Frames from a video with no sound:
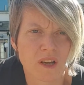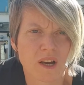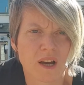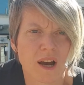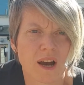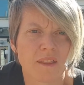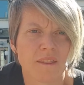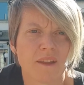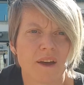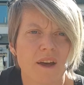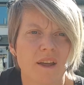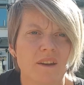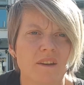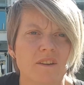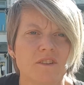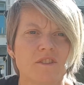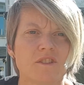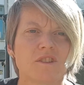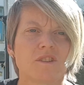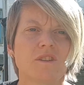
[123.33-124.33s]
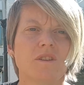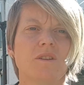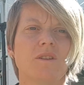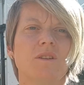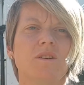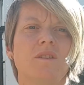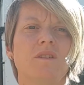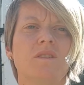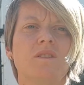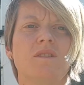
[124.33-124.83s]
and then you're just going to
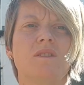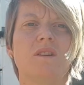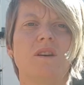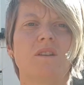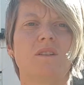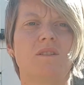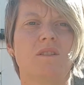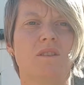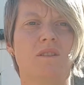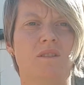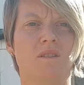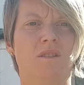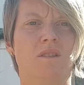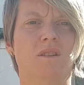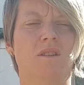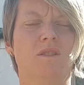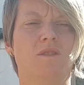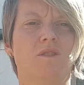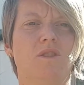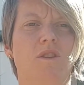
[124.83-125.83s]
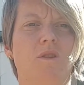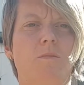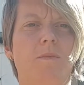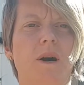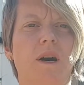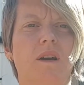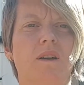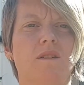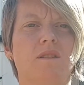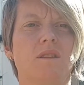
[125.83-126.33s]
sit so that your
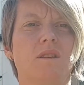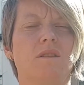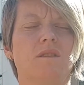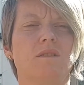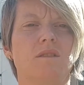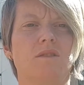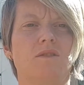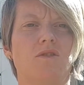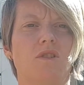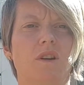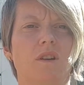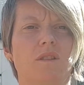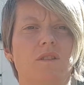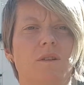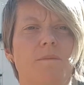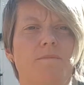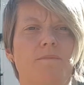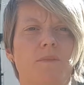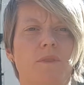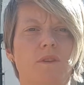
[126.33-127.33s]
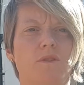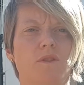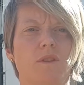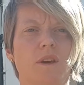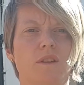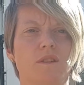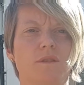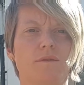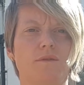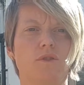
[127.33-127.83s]
back is nice and straight. So
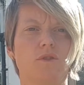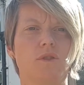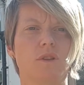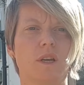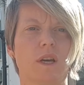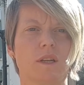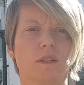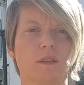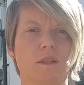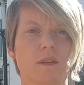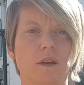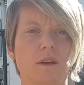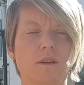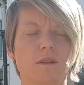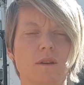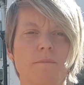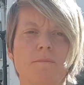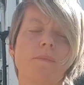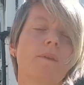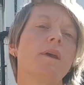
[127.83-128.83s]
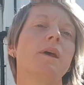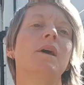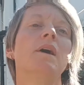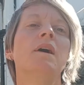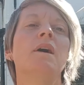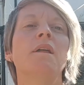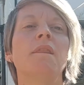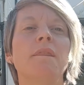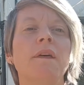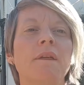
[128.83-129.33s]
that's the first exercise.
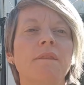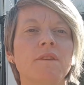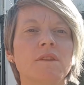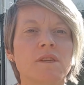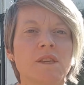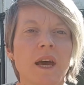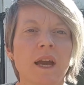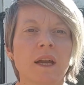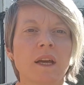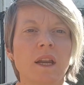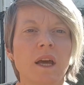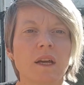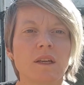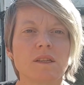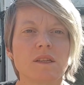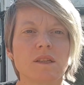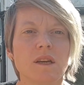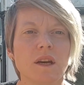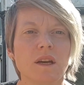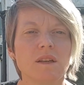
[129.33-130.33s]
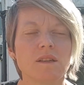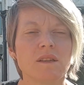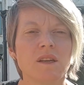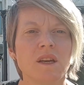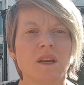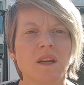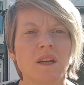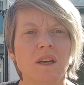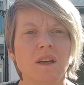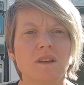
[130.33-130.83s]
Then the second exercise
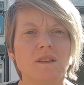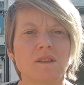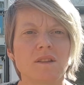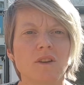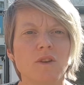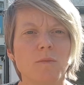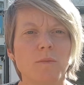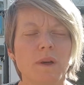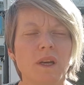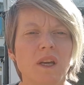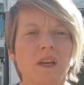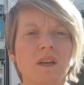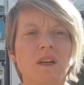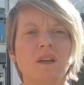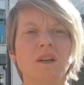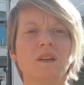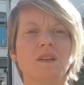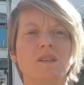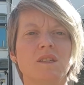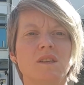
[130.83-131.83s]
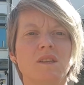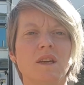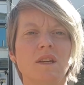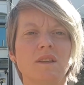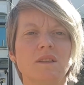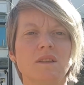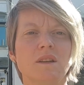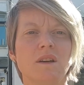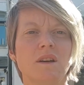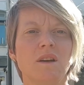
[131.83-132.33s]
is going to be
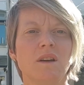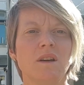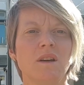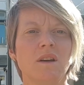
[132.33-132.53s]
sit,